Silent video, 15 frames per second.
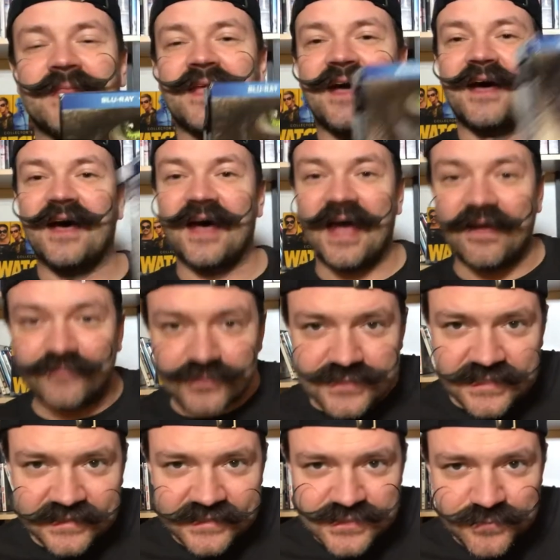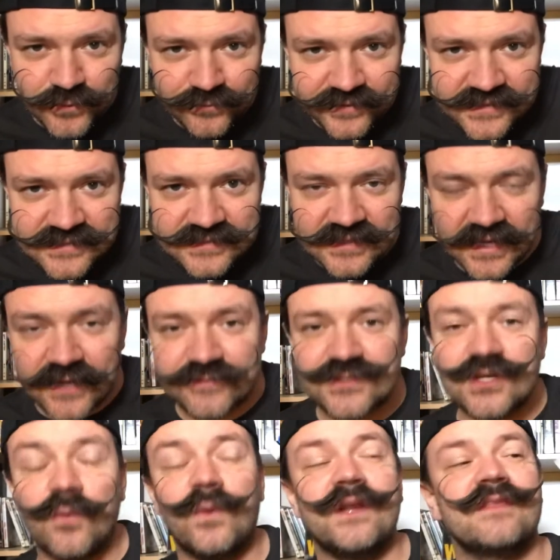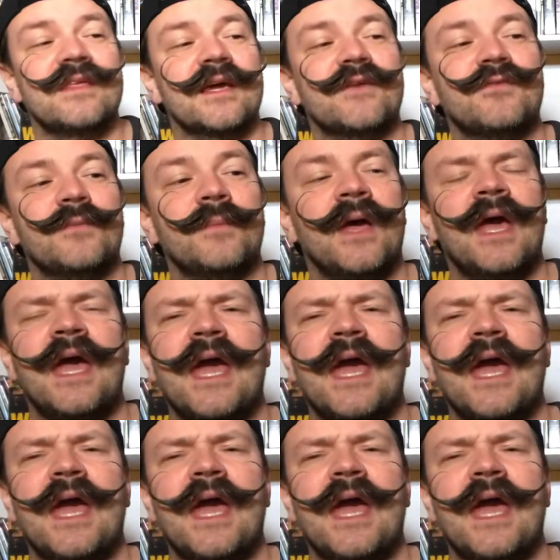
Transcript: uh, have you seen these movies? And if so, what do you think of them?